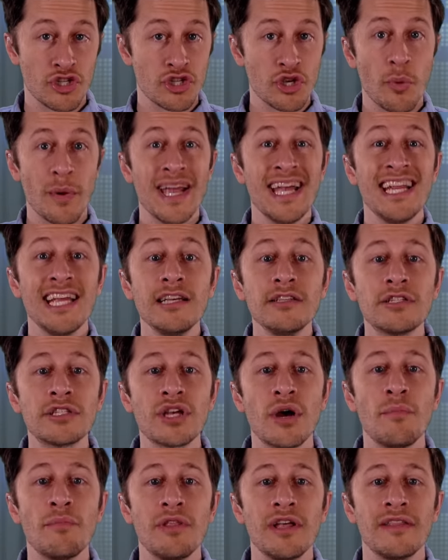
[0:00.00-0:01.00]
So it is
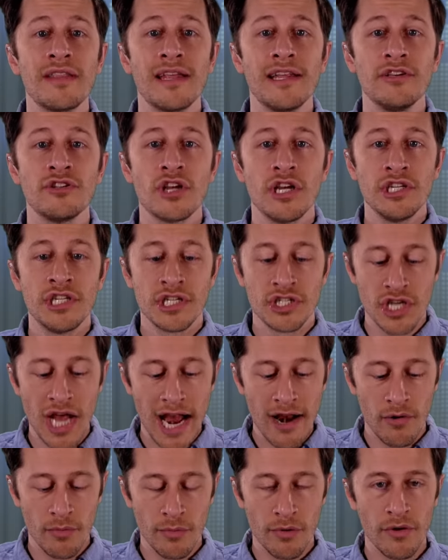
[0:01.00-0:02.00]
something that is
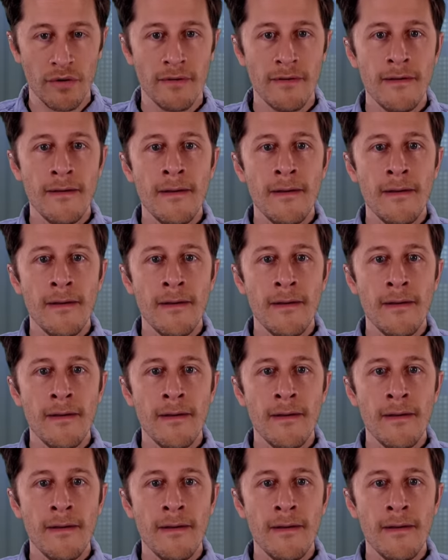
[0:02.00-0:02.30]
desirable.